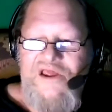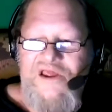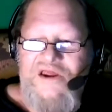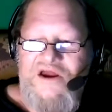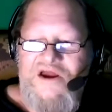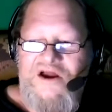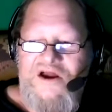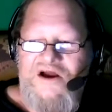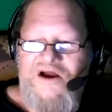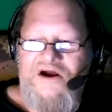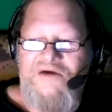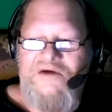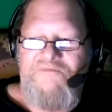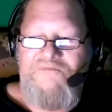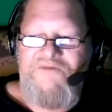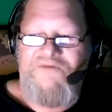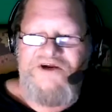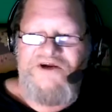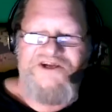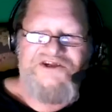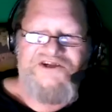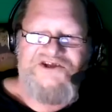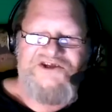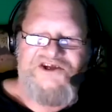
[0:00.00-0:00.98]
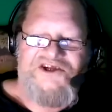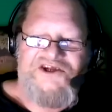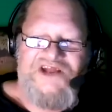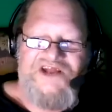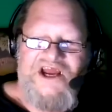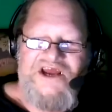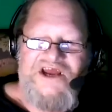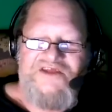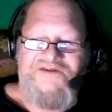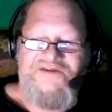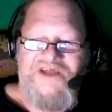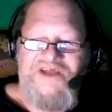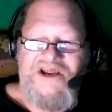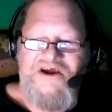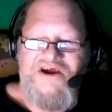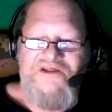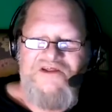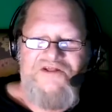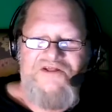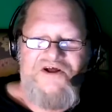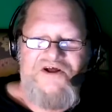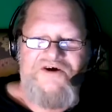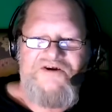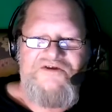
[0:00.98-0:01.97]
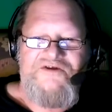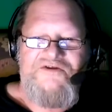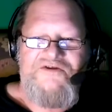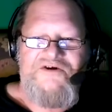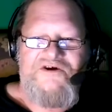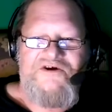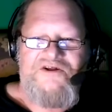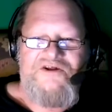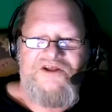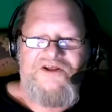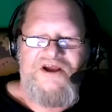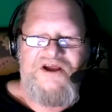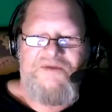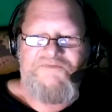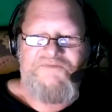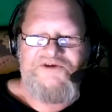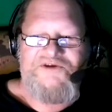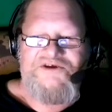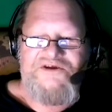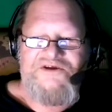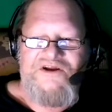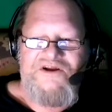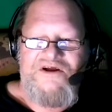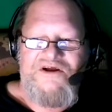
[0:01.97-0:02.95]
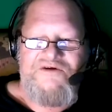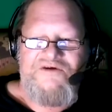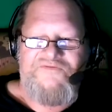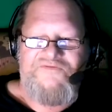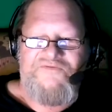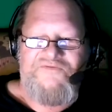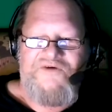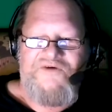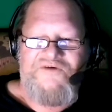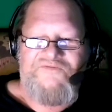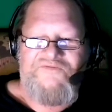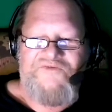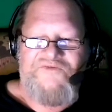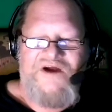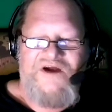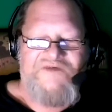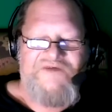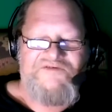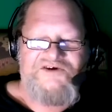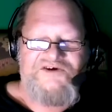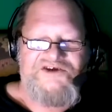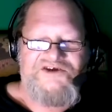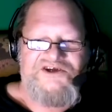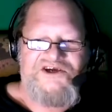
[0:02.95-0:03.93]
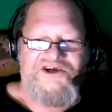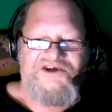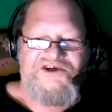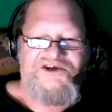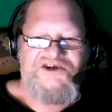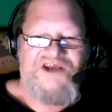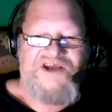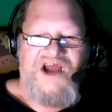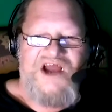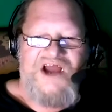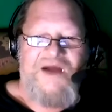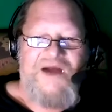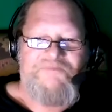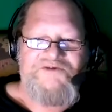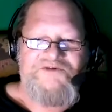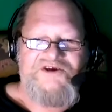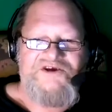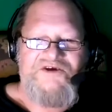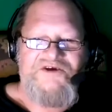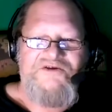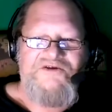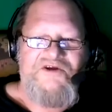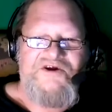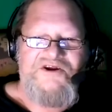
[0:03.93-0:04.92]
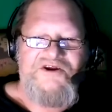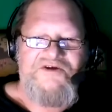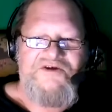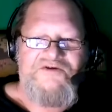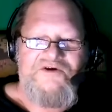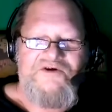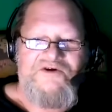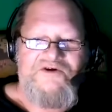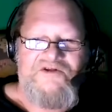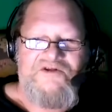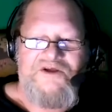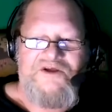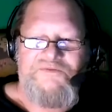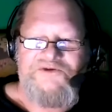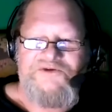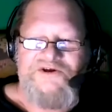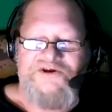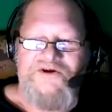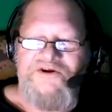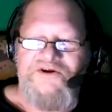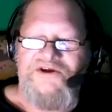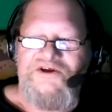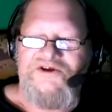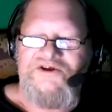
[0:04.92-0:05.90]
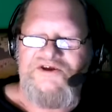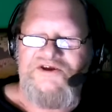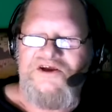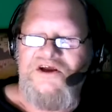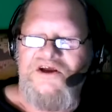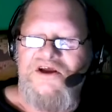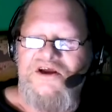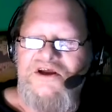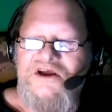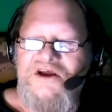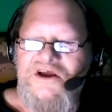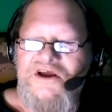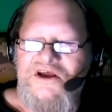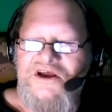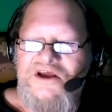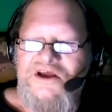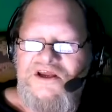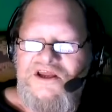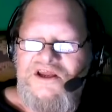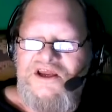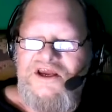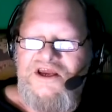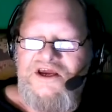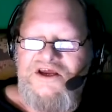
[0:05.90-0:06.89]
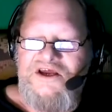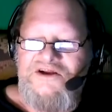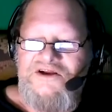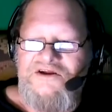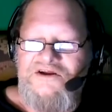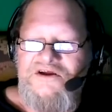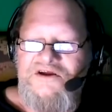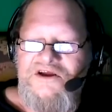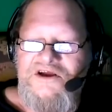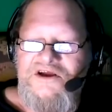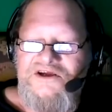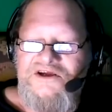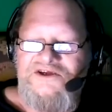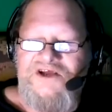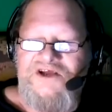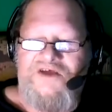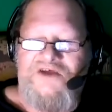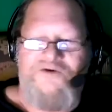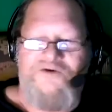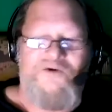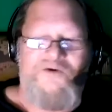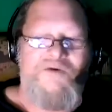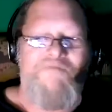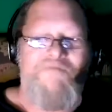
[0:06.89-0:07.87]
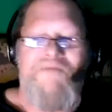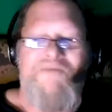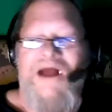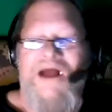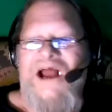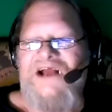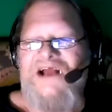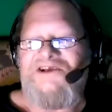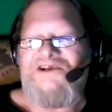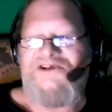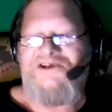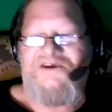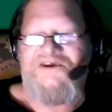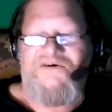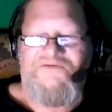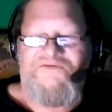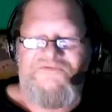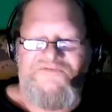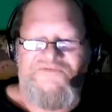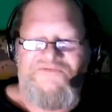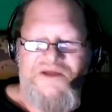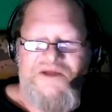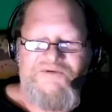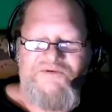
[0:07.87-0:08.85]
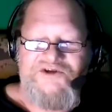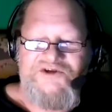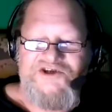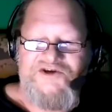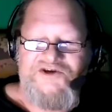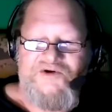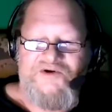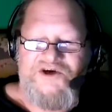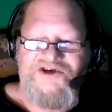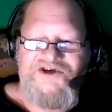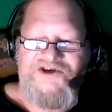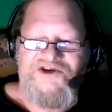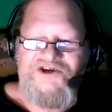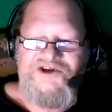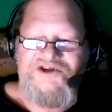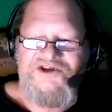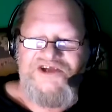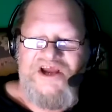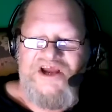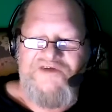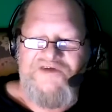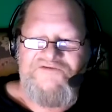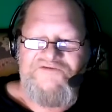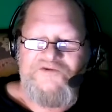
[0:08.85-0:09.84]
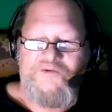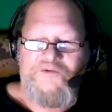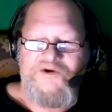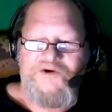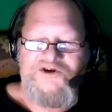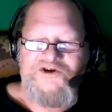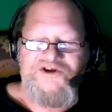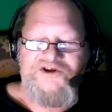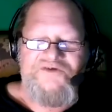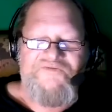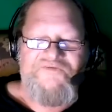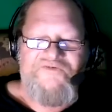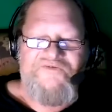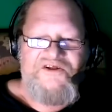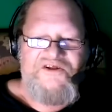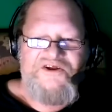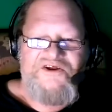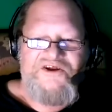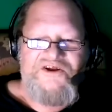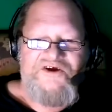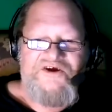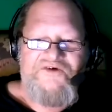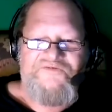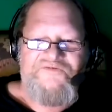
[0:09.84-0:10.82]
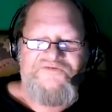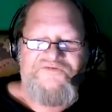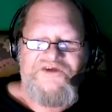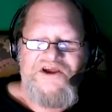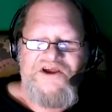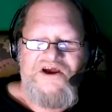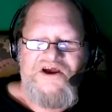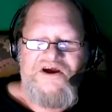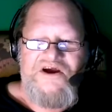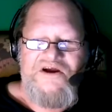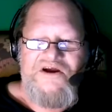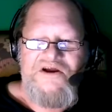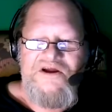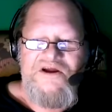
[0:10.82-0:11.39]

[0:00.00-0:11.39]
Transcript: But instead, they unloaded their clips, 5 or 6 cops unloading their clips on this kid. So there were massive demonstrations afterwards in Philadelphia.